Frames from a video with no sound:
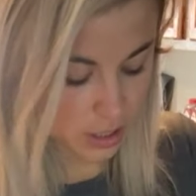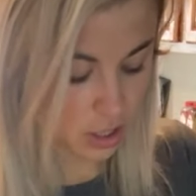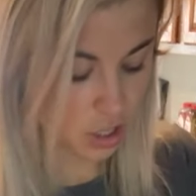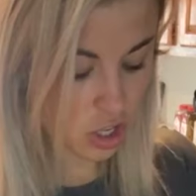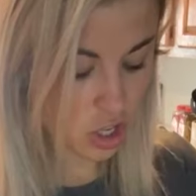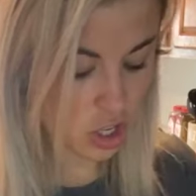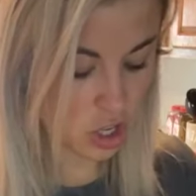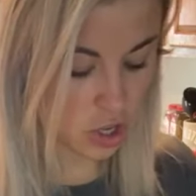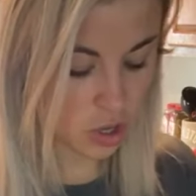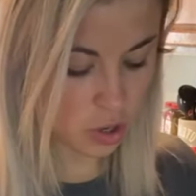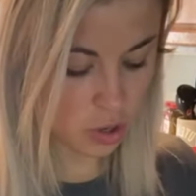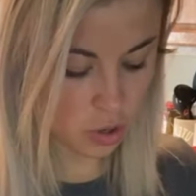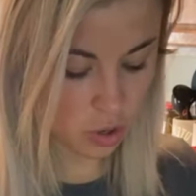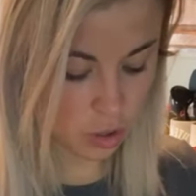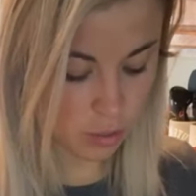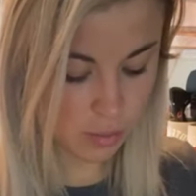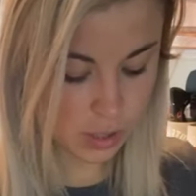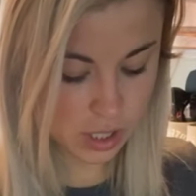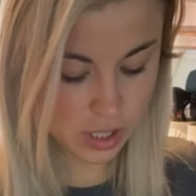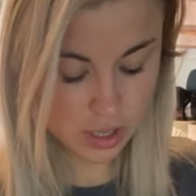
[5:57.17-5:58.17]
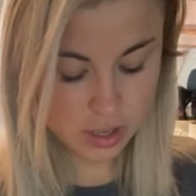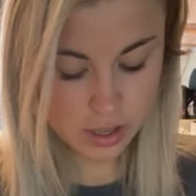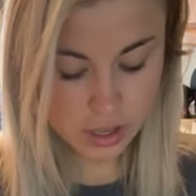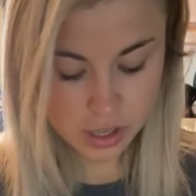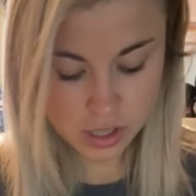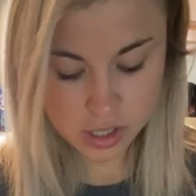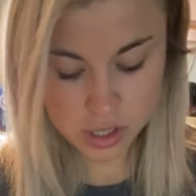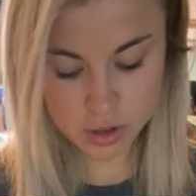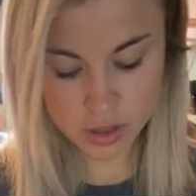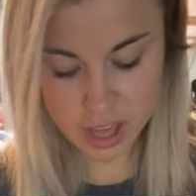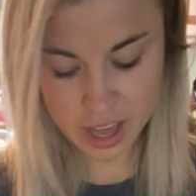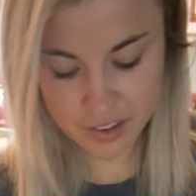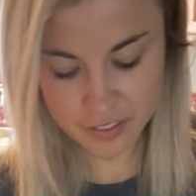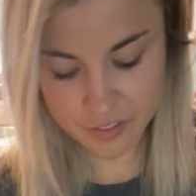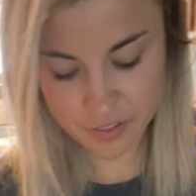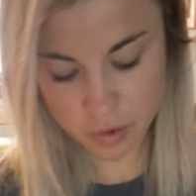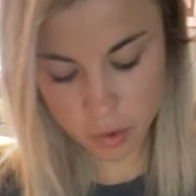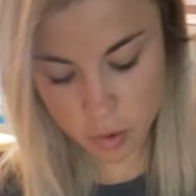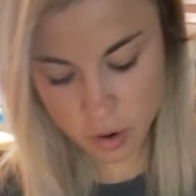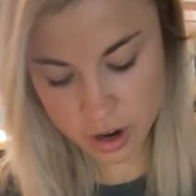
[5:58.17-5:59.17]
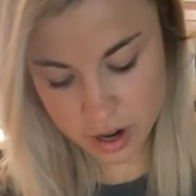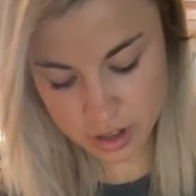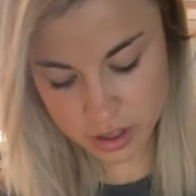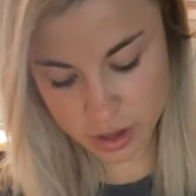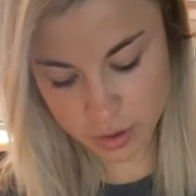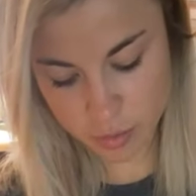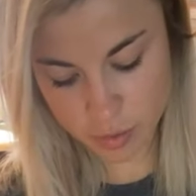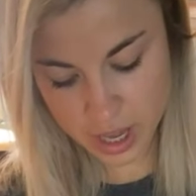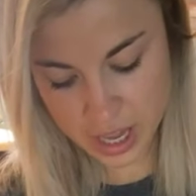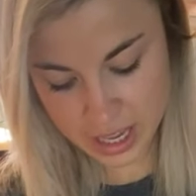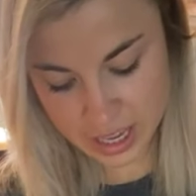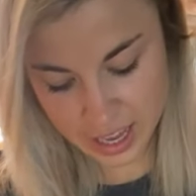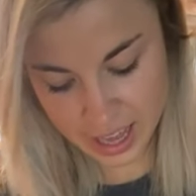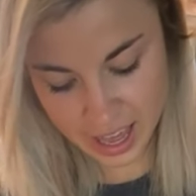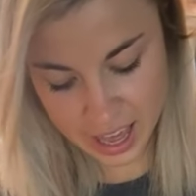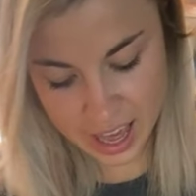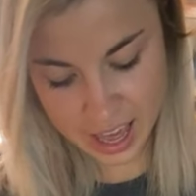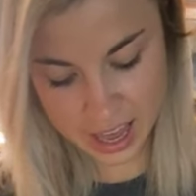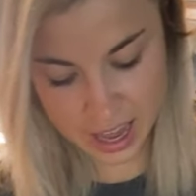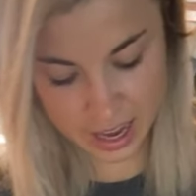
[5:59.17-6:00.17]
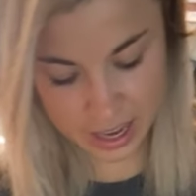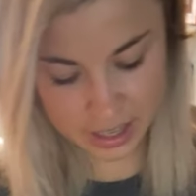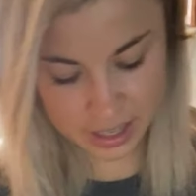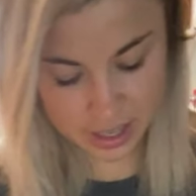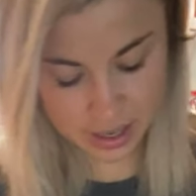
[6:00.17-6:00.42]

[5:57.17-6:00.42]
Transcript: cubes so that for the week ahead,